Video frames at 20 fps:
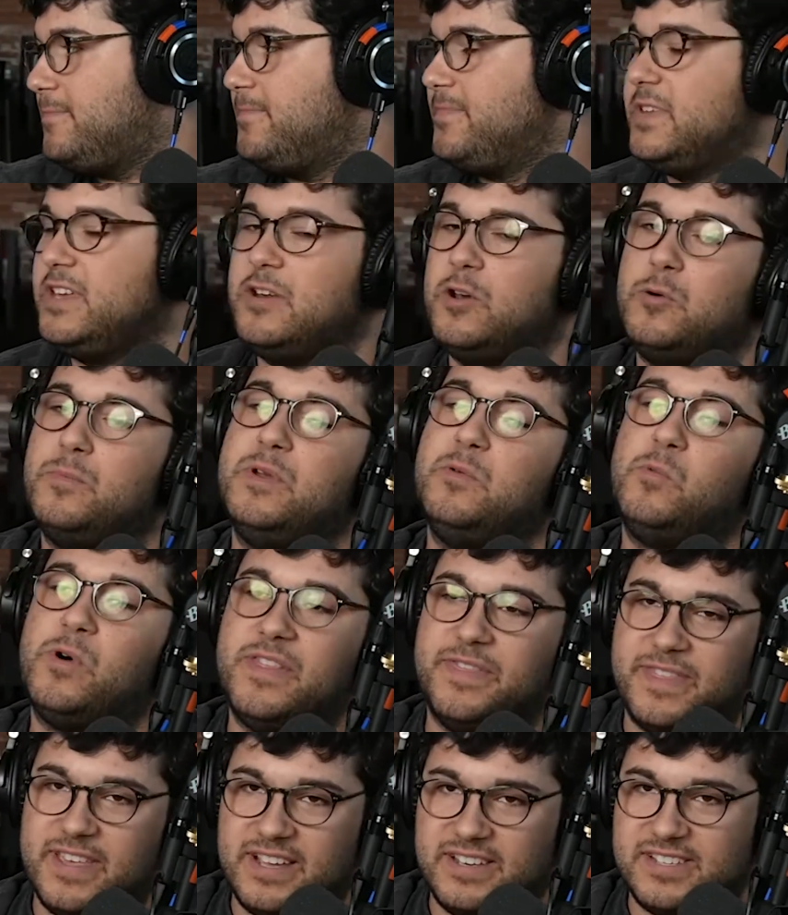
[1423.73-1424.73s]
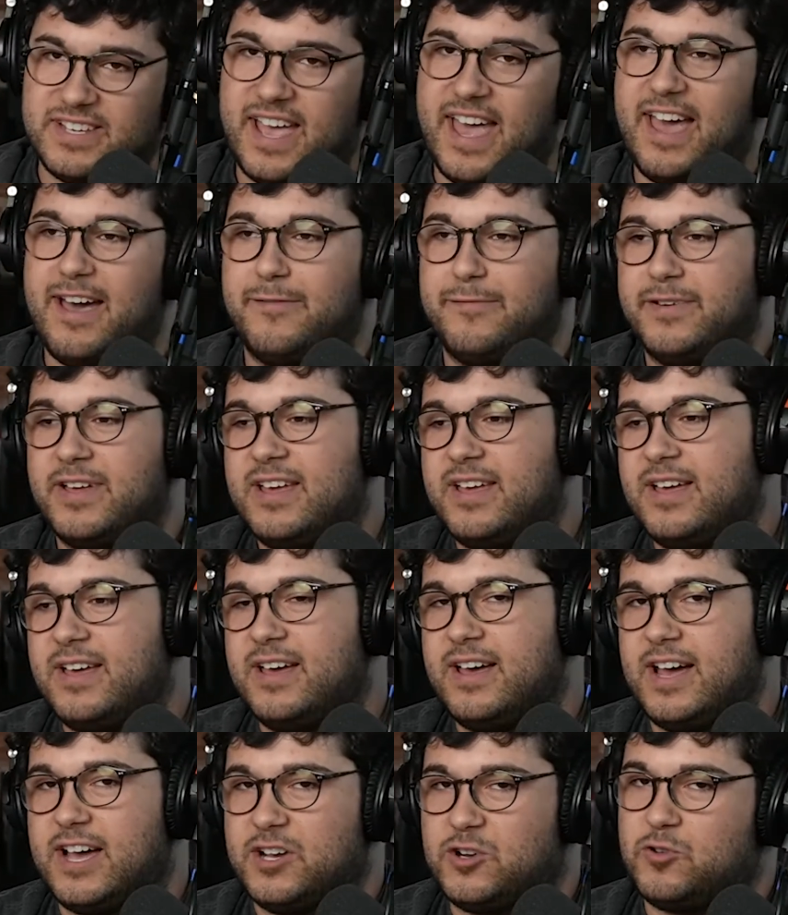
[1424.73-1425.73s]
It'd be one thing to have
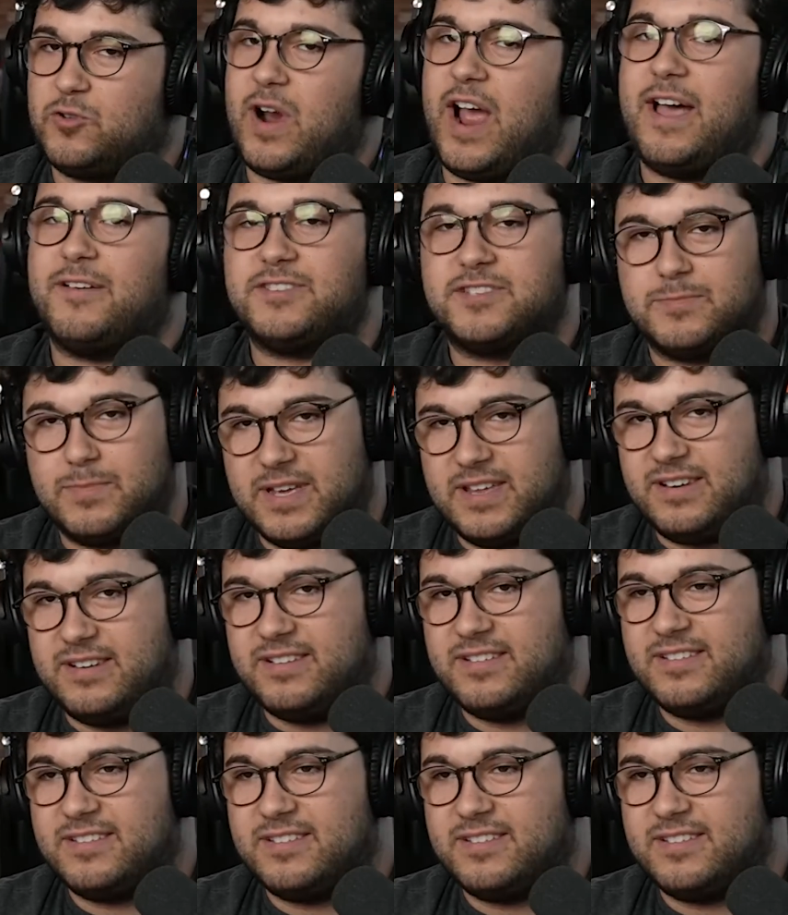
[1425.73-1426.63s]
a craftsman